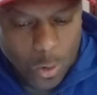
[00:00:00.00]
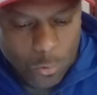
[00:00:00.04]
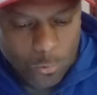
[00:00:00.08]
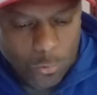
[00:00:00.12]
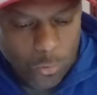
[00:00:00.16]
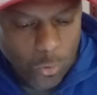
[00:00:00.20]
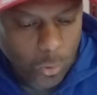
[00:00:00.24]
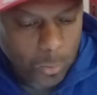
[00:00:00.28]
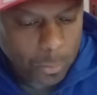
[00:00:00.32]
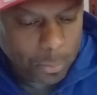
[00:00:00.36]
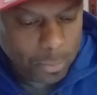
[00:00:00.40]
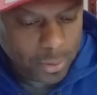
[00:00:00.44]

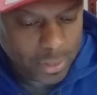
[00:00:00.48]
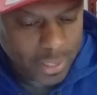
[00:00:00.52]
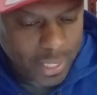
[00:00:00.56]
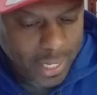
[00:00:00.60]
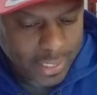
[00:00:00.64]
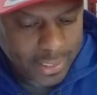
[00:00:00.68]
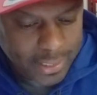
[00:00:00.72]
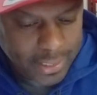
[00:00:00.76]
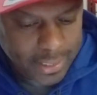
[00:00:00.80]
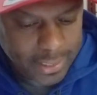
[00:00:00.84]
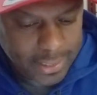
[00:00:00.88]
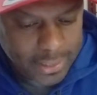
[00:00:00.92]
for
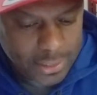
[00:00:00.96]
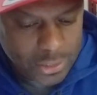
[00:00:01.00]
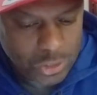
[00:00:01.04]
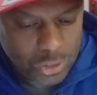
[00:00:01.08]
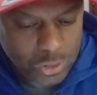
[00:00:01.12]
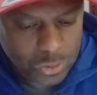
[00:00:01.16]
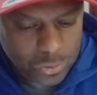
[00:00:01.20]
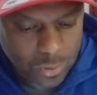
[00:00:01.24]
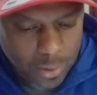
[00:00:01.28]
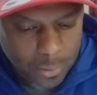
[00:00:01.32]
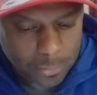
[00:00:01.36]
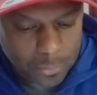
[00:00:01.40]
plot against
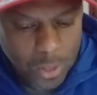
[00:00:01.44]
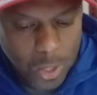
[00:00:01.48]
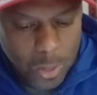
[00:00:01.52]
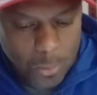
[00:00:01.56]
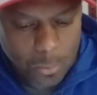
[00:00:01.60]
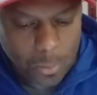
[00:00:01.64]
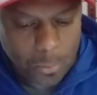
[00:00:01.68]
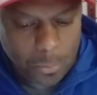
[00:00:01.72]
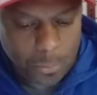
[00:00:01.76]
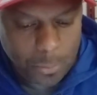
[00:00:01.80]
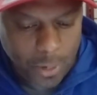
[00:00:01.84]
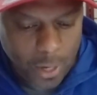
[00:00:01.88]
Trump.
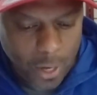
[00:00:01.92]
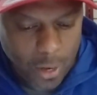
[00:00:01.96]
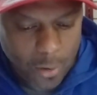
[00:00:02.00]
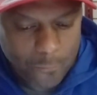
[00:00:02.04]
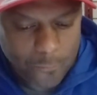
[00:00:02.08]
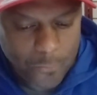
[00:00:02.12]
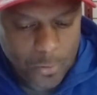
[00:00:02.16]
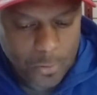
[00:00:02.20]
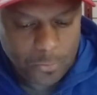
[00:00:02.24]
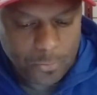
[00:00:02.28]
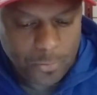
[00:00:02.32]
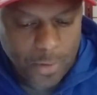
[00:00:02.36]
Prepare
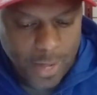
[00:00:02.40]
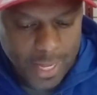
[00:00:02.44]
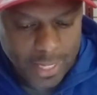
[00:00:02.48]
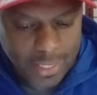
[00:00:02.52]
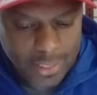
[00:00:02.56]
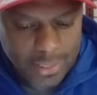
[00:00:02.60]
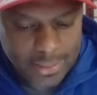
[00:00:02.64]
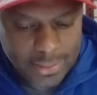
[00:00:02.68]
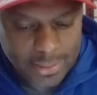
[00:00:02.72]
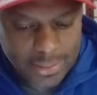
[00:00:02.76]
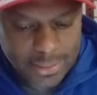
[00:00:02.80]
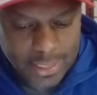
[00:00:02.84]
for
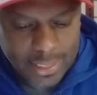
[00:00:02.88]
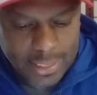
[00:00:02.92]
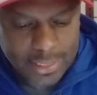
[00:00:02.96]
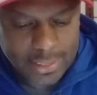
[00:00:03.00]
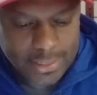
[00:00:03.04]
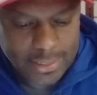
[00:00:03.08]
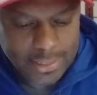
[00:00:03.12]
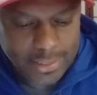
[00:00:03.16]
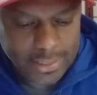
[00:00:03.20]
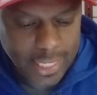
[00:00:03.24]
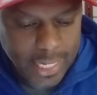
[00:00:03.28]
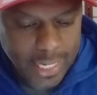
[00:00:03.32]
violence,
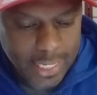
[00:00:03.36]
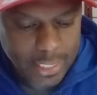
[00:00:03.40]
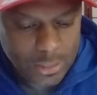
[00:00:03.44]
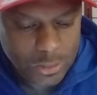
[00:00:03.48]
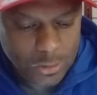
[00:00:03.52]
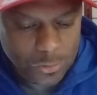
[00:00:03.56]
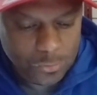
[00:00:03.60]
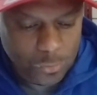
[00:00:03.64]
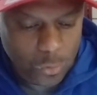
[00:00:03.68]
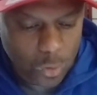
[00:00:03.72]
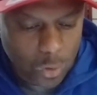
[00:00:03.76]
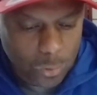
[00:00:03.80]
says
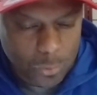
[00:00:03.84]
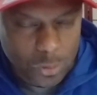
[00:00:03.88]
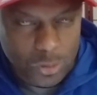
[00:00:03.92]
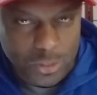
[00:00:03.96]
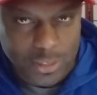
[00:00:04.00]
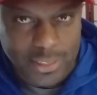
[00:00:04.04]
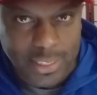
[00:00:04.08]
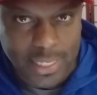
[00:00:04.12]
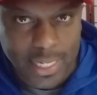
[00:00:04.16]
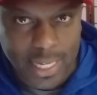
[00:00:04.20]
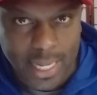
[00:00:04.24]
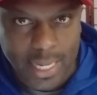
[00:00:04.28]
former
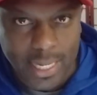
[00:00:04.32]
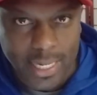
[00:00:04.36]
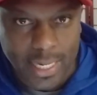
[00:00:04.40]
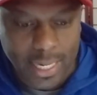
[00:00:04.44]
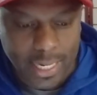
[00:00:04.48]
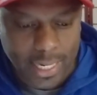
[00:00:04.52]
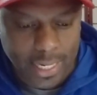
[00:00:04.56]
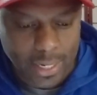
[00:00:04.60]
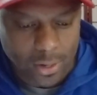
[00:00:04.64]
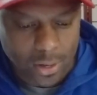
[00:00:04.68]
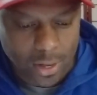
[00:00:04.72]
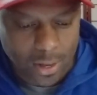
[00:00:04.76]

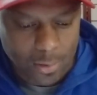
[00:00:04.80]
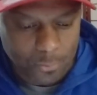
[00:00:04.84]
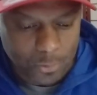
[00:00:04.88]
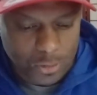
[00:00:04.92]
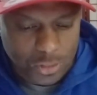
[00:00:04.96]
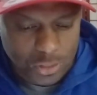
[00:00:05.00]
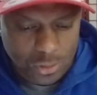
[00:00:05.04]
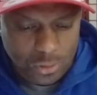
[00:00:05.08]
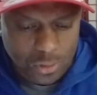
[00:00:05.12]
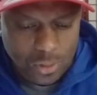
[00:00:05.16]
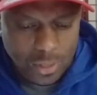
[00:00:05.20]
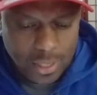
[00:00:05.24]
CIA
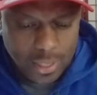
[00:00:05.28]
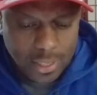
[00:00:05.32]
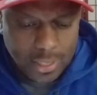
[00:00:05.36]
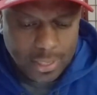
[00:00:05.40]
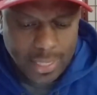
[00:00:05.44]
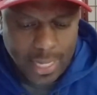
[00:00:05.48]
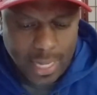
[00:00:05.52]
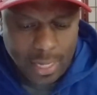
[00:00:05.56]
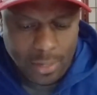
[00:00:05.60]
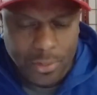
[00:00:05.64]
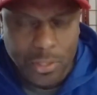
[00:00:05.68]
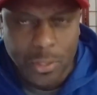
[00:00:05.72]
officer.
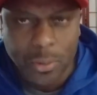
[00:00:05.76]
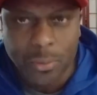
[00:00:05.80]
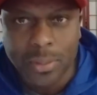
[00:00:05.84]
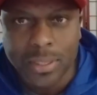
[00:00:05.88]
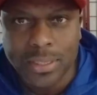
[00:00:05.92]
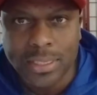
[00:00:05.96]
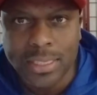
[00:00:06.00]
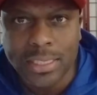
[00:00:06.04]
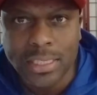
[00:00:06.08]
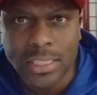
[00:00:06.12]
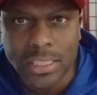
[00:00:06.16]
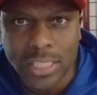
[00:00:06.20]
Now, there
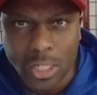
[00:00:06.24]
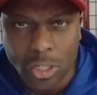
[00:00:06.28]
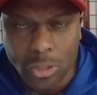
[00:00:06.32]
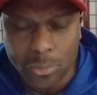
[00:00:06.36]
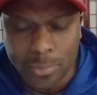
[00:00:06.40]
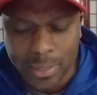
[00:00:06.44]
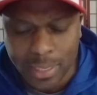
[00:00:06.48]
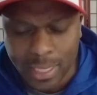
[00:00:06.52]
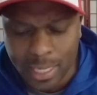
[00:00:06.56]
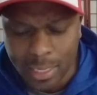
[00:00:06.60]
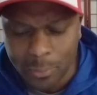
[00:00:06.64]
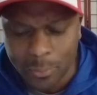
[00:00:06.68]
is a
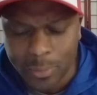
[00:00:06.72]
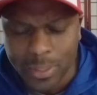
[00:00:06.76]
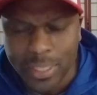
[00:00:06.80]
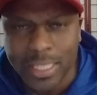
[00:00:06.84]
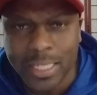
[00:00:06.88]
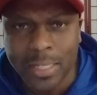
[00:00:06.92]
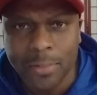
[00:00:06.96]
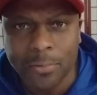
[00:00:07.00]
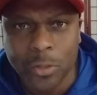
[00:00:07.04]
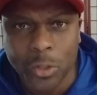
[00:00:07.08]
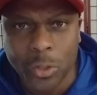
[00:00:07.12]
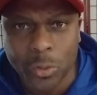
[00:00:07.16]
gentleman, I want to
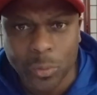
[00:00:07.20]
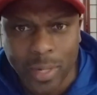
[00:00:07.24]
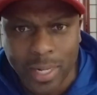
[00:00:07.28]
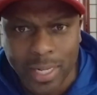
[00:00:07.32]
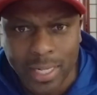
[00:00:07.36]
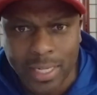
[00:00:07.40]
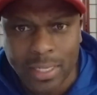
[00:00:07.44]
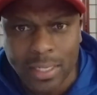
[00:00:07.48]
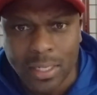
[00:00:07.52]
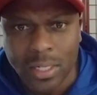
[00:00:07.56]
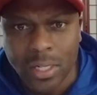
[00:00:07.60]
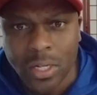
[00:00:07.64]
give
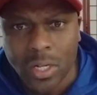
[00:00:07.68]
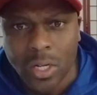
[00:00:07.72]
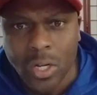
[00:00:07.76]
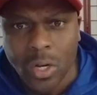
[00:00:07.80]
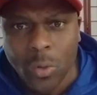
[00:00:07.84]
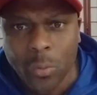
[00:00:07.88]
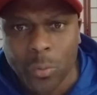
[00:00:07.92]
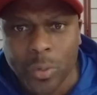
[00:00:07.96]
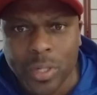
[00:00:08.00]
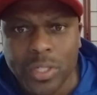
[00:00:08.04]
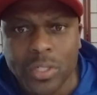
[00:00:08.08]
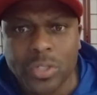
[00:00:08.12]
credit
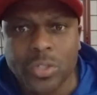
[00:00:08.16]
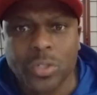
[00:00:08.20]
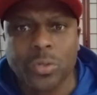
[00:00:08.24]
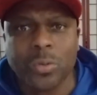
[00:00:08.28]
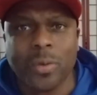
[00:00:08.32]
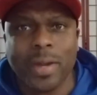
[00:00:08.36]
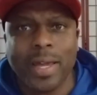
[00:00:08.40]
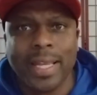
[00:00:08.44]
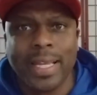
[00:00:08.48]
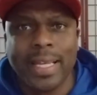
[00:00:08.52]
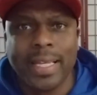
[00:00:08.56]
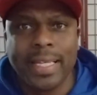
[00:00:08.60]
when
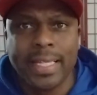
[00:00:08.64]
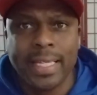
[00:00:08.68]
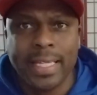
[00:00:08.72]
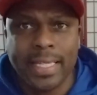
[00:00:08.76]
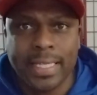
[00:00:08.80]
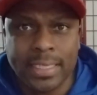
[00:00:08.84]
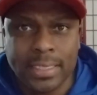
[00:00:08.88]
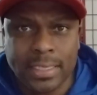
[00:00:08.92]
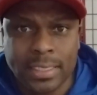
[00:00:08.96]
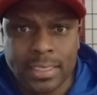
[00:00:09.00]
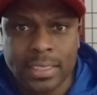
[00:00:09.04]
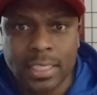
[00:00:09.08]
credit
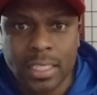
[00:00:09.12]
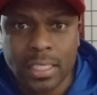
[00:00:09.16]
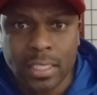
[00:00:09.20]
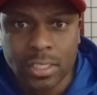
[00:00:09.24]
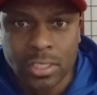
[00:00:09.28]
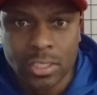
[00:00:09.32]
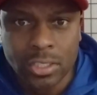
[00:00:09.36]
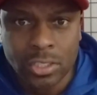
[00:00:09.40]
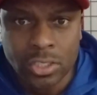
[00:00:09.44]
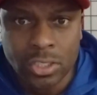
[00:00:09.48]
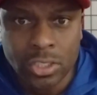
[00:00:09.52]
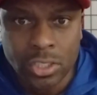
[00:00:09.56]
is
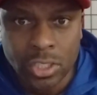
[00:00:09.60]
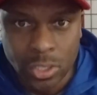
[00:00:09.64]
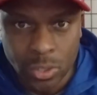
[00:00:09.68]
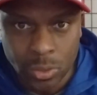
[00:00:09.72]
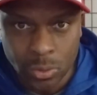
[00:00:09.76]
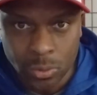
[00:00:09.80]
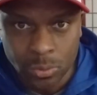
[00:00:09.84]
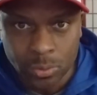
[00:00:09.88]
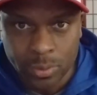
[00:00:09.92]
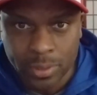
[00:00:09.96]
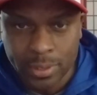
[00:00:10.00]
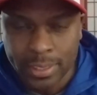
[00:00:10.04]

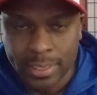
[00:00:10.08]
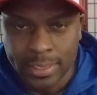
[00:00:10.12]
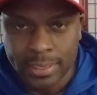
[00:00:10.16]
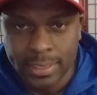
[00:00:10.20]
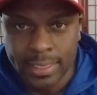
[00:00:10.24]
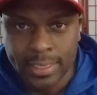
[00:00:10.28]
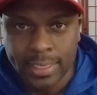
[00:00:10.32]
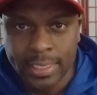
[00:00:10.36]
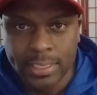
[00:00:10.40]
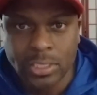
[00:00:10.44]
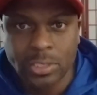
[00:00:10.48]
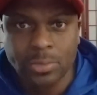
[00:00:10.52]
due.
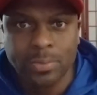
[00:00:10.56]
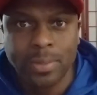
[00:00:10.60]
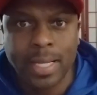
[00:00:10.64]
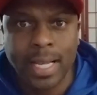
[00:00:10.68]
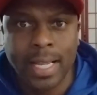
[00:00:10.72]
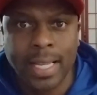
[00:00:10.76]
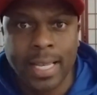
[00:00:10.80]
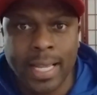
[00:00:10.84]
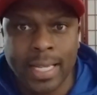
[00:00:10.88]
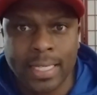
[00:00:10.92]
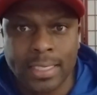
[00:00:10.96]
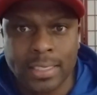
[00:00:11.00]
And this is what I
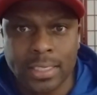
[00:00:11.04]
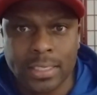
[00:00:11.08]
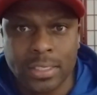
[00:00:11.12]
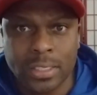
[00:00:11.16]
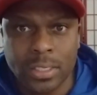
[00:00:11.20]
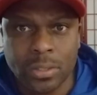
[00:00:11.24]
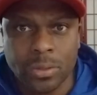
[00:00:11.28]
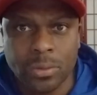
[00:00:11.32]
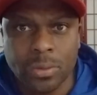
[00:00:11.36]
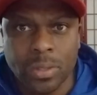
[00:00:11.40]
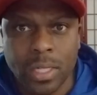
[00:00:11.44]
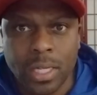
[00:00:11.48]
like to
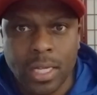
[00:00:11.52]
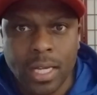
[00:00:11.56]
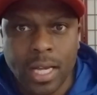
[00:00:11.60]
do.